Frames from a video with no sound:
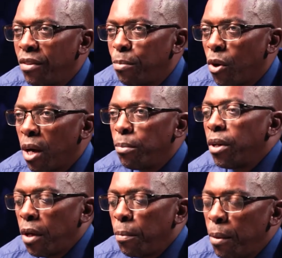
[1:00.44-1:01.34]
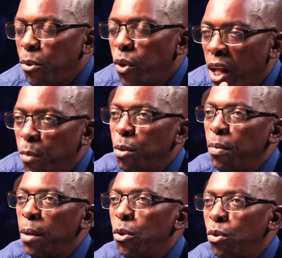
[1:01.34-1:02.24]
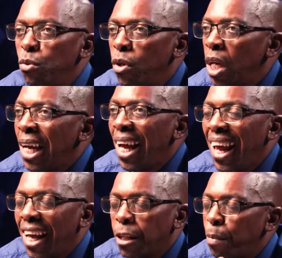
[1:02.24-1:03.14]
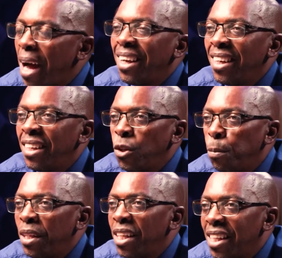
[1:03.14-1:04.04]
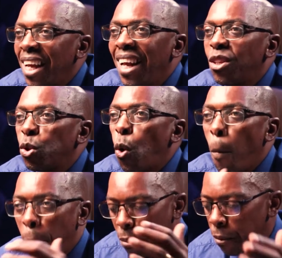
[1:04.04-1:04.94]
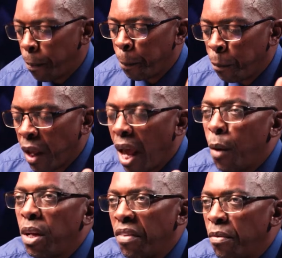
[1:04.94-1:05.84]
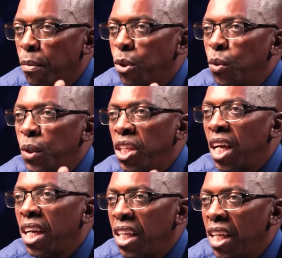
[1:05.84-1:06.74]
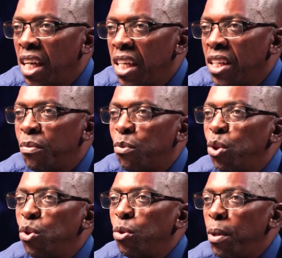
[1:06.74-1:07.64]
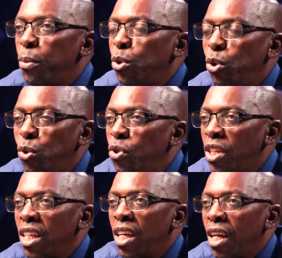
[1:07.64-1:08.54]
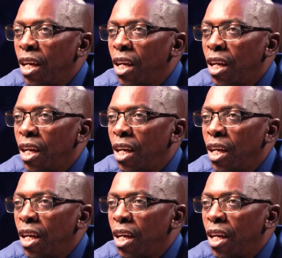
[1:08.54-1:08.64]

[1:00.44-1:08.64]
of this program. So that can be able to help you be able to expand your business and scope. And whatever information you share here is for you to be able to use it